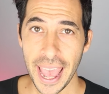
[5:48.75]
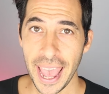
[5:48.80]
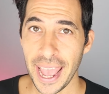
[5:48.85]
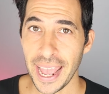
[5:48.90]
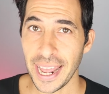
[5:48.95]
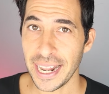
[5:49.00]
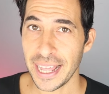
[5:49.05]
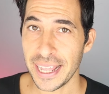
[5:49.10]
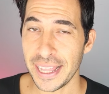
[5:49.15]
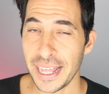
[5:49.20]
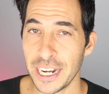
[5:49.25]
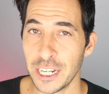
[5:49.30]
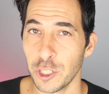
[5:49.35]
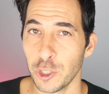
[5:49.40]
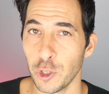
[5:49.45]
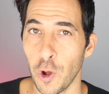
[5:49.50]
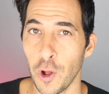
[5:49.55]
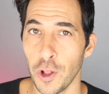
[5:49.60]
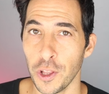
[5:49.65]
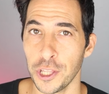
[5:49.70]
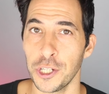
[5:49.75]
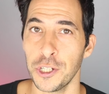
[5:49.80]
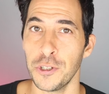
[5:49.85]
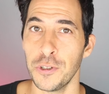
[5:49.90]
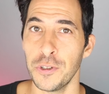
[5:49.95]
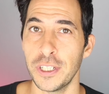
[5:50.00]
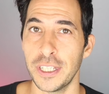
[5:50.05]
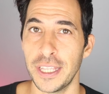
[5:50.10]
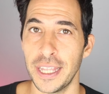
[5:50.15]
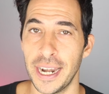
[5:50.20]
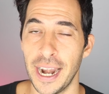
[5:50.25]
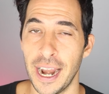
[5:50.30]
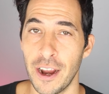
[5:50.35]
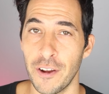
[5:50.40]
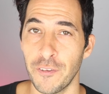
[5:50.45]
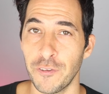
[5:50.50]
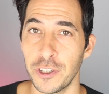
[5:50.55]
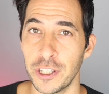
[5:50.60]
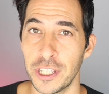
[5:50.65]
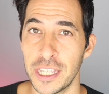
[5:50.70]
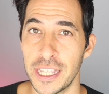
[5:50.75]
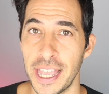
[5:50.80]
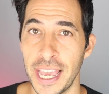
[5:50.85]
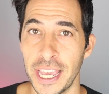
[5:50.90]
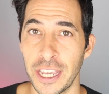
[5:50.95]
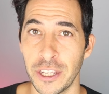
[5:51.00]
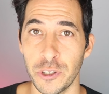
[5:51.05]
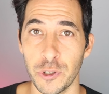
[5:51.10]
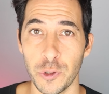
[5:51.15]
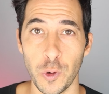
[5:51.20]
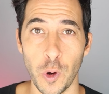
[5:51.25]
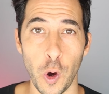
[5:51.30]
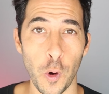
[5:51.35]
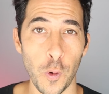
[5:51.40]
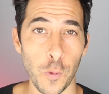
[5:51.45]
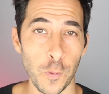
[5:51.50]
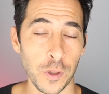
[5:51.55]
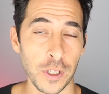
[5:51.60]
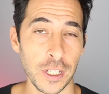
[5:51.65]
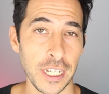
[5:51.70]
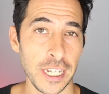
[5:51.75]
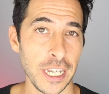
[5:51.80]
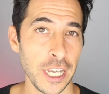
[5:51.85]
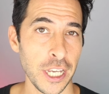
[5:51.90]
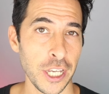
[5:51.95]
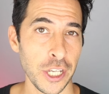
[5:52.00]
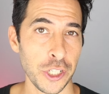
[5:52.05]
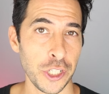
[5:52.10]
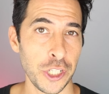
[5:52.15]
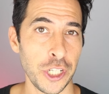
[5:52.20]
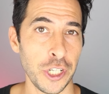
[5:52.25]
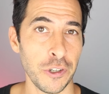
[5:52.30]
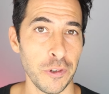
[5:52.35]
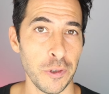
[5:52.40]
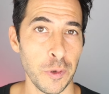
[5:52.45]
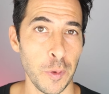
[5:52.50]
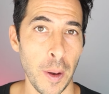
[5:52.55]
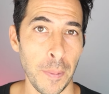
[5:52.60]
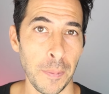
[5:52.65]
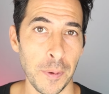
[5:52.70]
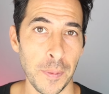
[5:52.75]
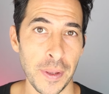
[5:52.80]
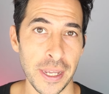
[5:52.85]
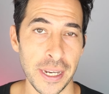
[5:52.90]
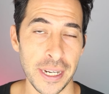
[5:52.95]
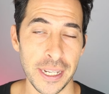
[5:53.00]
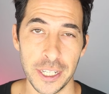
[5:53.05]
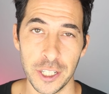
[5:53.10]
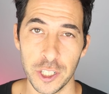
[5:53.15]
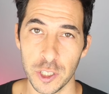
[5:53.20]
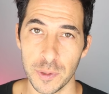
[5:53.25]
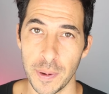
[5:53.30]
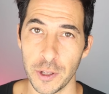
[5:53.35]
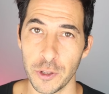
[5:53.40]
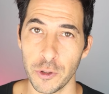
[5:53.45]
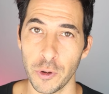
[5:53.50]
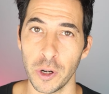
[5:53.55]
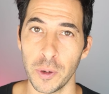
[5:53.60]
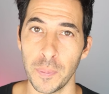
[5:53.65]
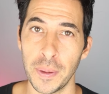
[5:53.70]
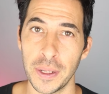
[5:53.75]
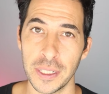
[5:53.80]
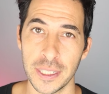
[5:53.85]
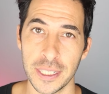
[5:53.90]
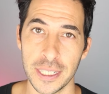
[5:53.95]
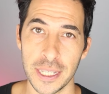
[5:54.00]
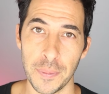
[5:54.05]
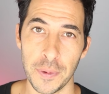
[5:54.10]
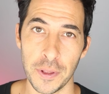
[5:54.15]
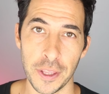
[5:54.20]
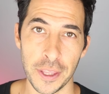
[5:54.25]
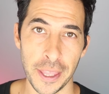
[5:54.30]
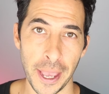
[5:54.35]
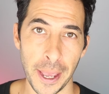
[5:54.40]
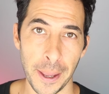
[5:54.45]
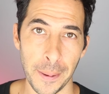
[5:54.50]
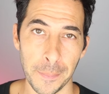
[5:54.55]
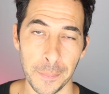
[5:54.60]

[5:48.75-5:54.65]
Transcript: And that is all the news that I have for you today to hopefully cheer you up a bit. Here's my daughter Bella's tip of the day.